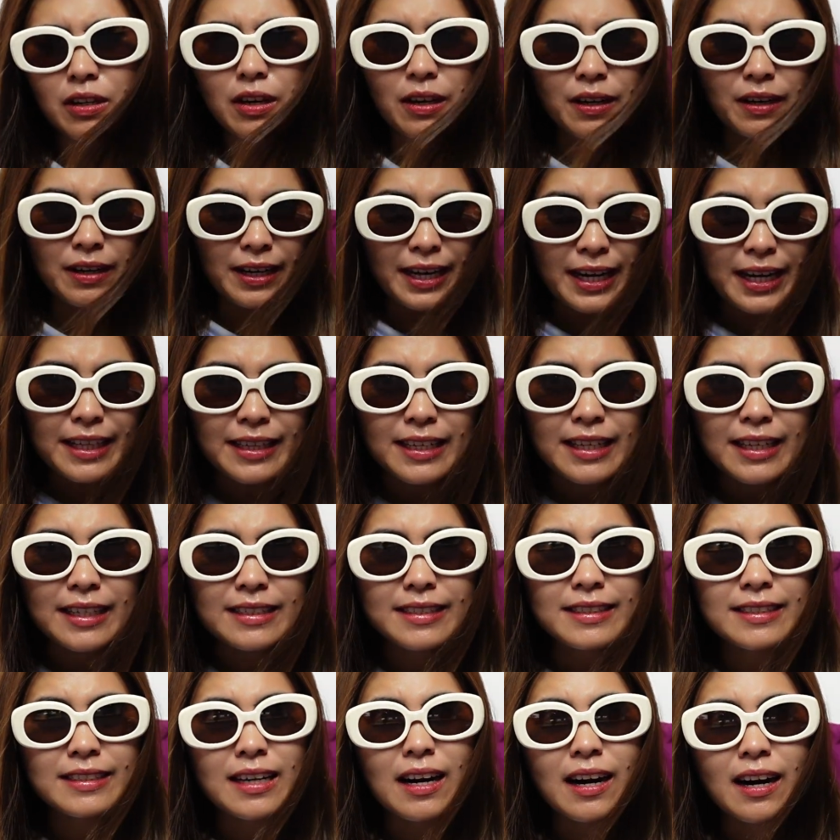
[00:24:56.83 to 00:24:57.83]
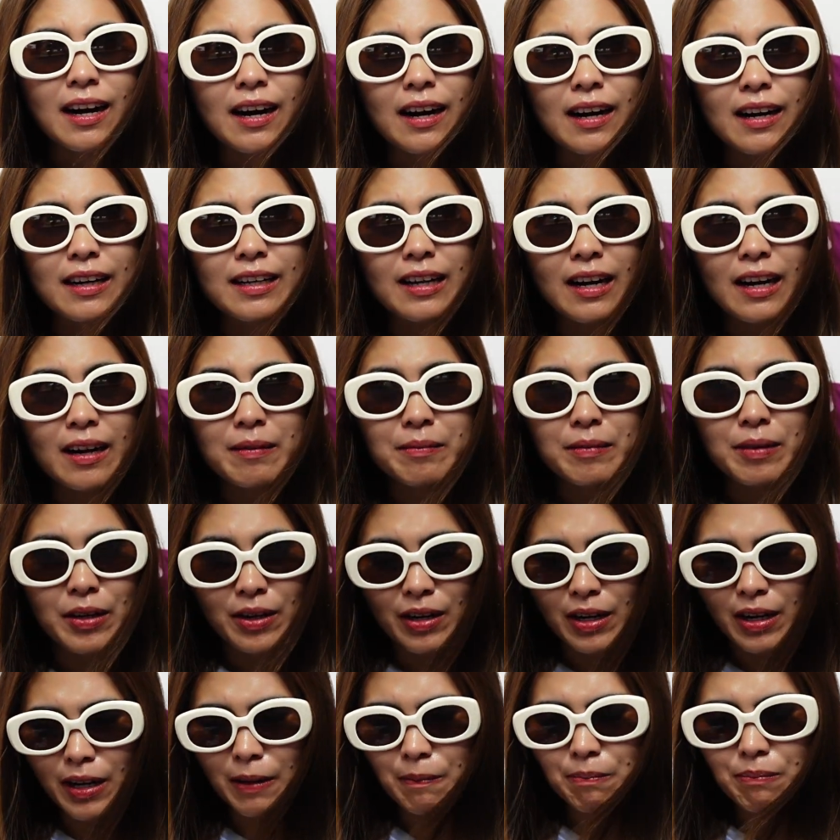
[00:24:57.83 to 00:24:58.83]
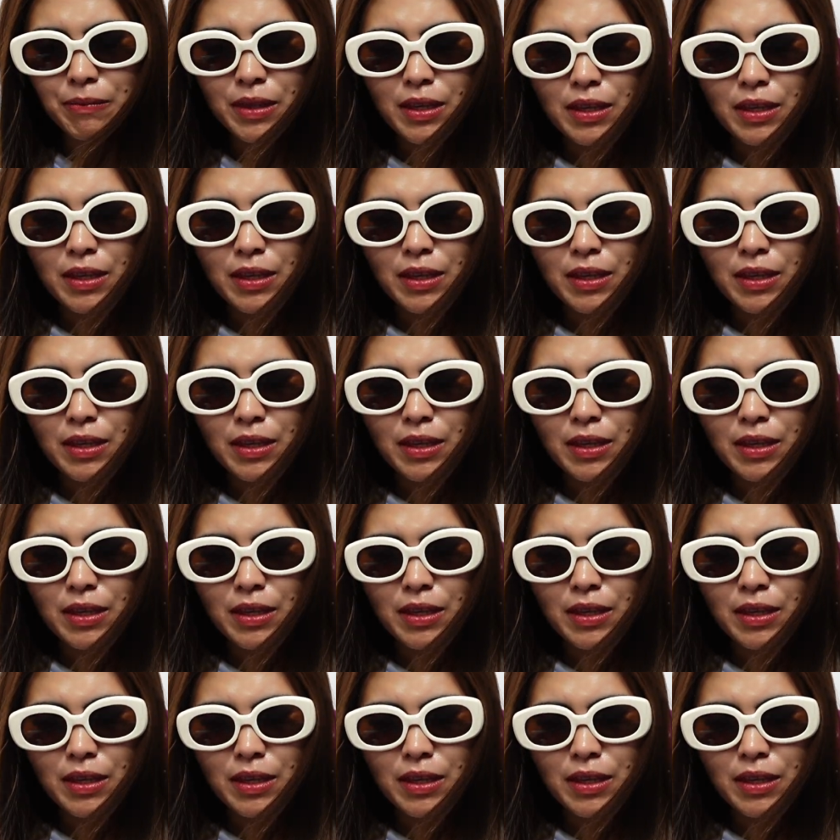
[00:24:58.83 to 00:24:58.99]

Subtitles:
our latest camera.